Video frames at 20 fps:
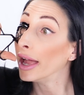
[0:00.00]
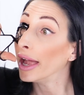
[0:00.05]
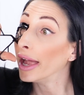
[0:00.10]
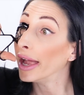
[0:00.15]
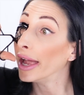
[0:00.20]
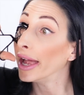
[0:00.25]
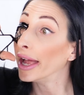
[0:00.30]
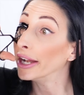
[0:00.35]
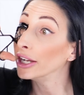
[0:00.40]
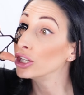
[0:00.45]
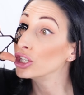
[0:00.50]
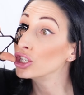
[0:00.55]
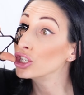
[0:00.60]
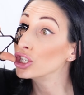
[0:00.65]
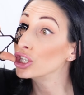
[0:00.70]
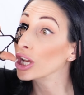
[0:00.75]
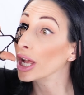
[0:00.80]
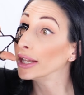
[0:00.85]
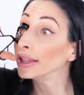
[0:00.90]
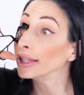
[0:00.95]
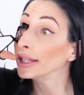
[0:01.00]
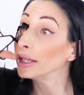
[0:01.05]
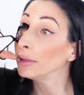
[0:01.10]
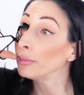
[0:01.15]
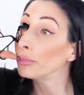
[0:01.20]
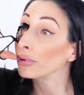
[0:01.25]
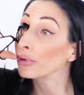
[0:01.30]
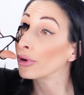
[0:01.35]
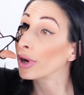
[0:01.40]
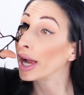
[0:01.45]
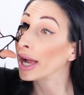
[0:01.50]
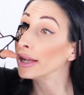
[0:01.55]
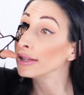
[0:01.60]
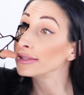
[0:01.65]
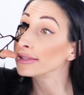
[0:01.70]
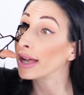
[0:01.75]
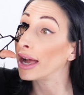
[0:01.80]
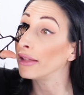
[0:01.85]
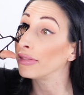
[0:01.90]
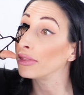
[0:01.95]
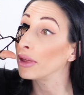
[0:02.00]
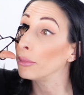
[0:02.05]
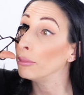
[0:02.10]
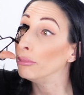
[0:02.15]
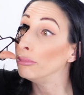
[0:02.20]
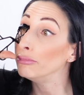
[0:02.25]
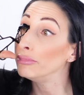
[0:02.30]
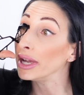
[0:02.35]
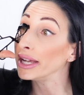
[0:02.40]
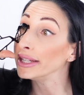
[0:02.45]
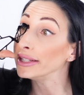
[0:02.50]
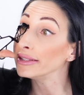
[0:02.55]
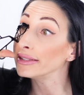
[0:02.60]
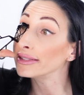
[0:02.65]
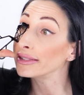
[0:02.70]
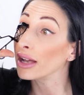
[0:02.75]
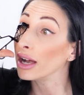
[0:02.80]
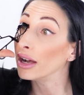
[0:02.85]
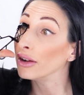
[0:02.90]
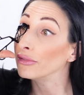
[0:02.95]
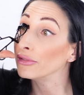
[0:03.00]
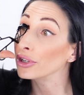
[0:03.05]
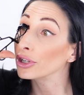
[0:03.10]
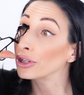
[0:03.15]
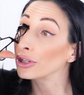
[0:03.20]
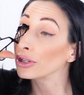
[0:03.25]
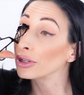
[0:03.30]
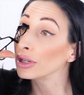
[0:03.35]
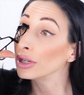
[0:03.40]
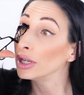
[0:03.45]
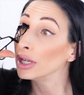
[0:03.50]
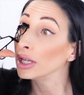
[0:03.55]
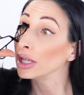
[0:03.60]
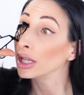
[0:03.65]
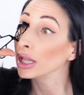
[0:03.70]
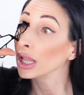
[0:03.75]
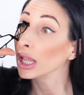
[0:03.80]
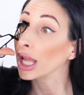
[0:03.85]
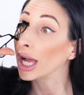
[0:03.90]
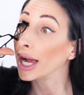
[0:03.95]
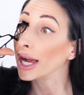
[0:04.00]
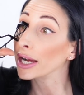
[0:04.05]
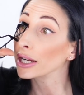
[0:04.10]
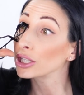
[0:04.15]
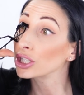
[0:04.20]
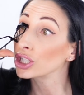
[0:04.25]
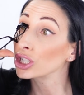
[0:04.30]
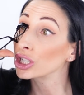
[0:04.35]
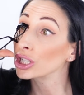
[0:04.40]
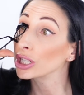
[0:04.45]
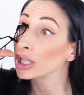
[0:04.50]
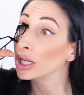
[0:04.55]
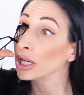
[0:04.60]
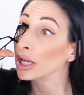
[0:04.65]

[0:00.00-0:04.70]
and gently press at the base of your lash.